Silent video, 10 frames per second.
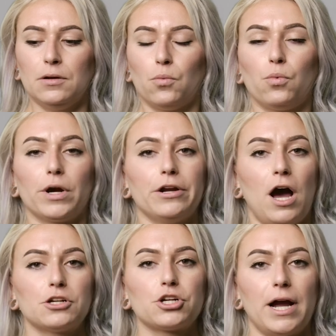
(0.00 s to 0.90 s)
we're
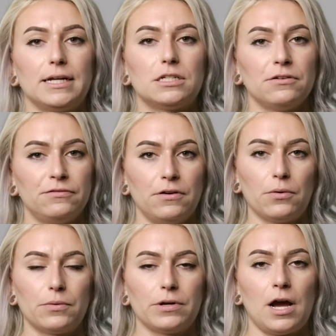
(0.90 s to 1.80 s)
not trying to
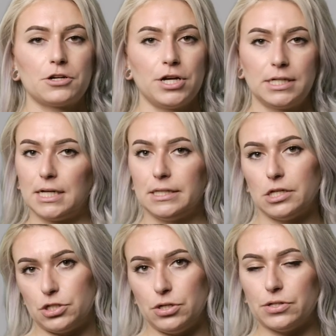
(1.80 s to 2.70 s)
get
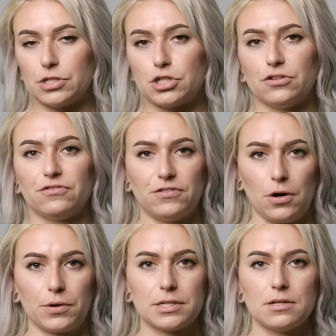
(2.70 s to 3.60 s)
the students to
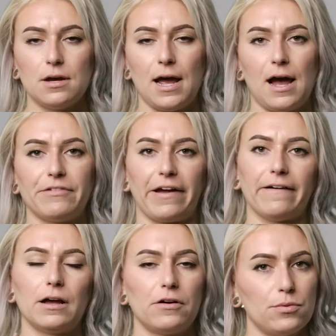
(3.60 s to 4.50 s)
focus on
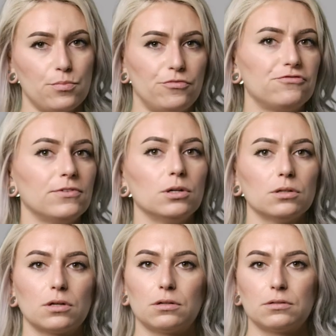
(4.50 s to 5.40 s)
having
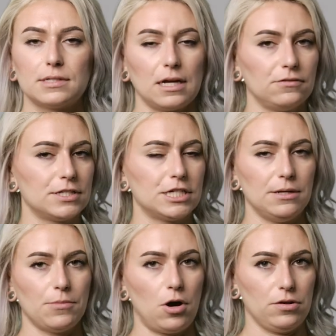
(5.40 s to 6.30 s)
full
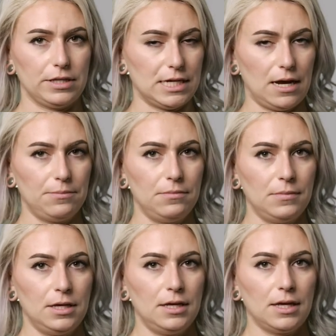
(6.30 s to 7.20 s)
self-esteem all the time,
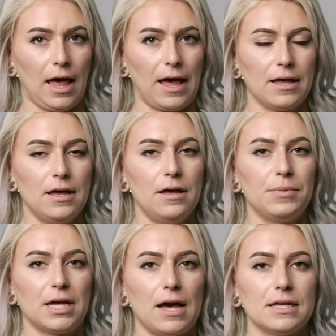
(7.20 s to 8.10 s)
okay?
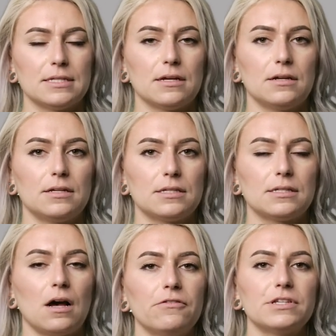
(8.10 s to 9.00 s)
Because
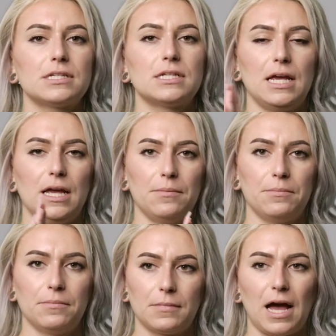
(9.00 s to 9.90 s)

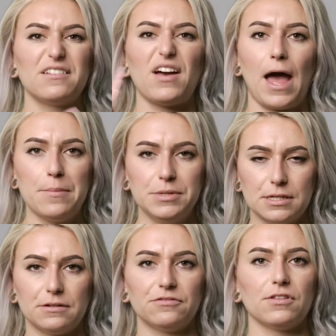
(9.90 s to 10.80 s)
self-esteem kind of
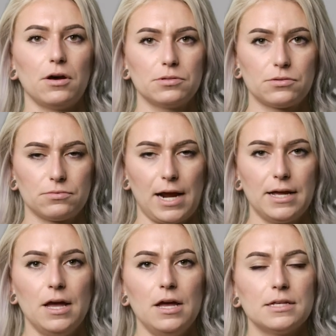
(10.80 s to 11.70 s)
ebbs and flows,
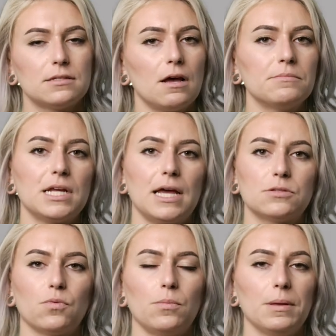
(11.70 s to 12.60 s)
right? Some
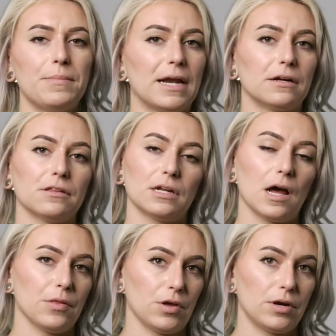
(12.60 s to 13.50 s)
days will be better than
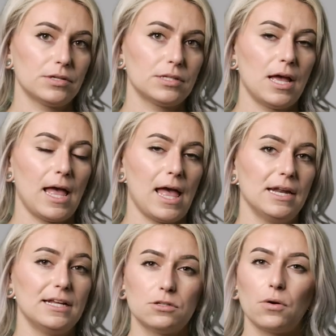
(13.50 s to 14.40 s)
others,
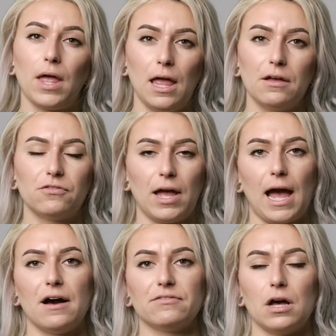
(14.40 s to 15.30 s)
and it's okay if we
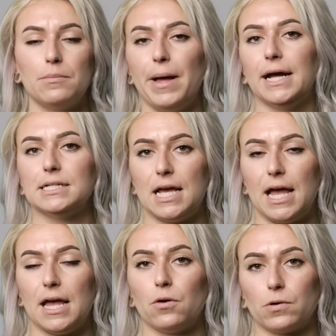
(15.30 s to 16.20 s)
have a bad
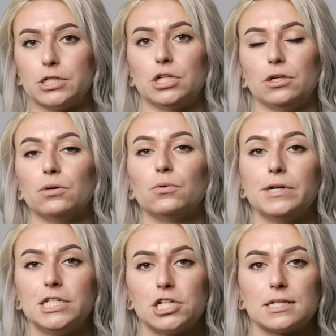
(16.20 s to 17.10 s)
day or two.
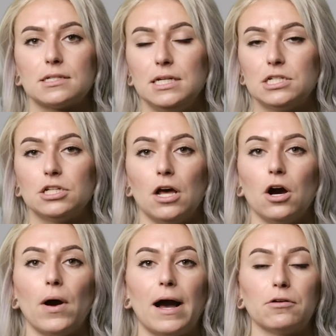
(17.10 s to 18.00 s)
We just need to
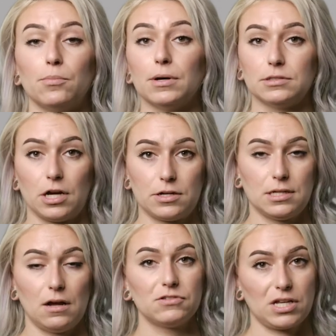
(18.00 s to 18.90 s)
know how to build
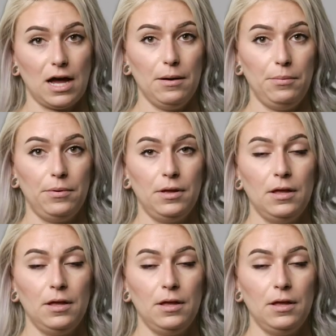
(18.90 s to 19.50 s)
ourselves up.